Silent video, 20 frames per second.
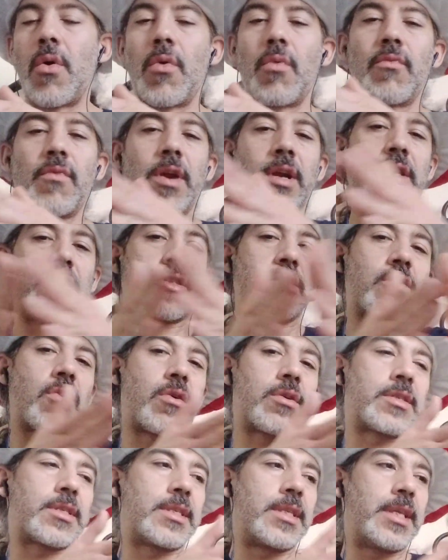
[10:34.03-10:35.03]

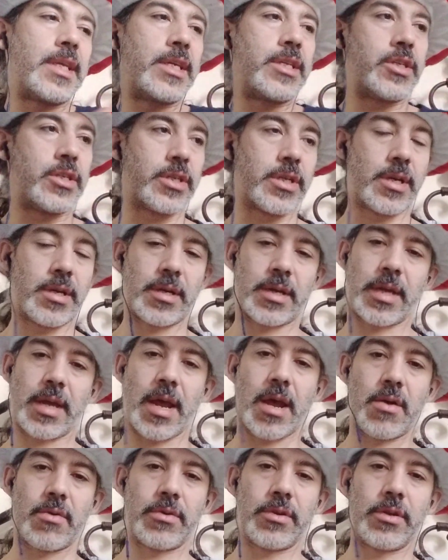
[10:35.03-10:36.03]
Renaissance Ninja
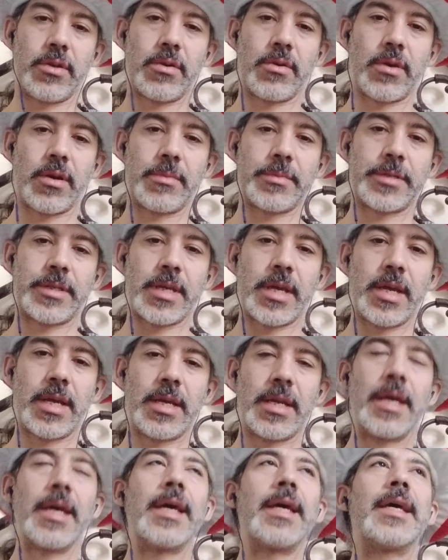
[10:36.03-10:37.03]
account. You know what I'm saying?